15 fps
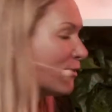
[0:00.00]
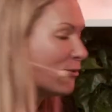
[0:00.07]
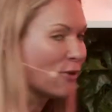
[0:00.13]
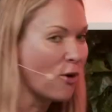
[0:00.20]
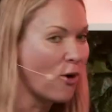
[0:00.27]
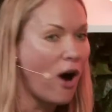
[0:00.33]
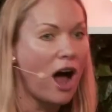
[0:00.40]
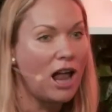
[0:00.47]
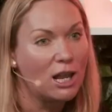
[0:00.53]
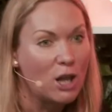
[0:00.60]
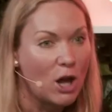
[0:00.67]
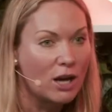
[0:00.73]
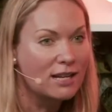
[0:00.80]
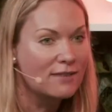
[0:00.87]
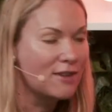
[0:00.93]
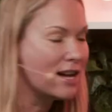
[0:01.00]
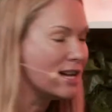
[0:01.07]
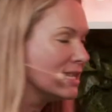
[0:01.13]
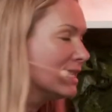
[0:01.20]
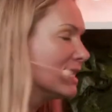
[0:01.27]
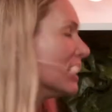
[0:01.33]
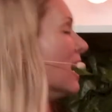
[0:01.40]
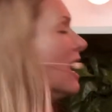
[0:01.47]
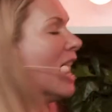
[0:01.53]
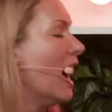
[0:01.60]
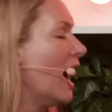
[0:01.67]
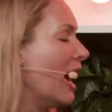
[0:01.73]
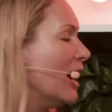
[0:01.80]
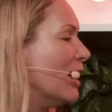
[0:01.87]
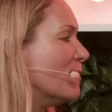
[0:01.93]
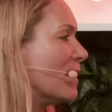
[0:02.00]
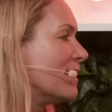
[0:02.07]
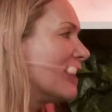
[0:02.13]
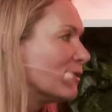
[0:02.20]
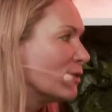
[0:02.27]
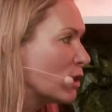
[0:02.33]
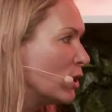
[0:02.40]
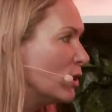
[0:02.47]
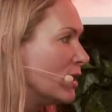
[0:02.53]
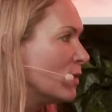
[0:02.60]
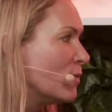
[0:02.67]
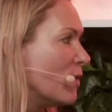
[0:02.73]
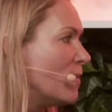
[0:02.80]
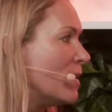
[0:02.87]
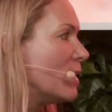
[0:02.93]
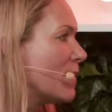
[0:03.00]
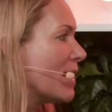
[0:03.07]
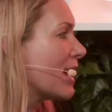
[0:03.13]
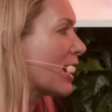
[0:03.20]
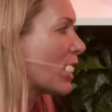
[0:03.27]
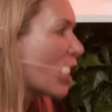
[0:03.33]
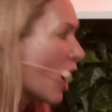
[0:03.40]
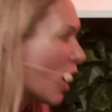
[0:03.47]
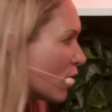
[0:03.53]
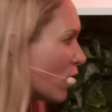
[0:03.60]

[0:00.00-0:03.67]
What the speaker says: for a lot of us, myself included, we've been a bit cut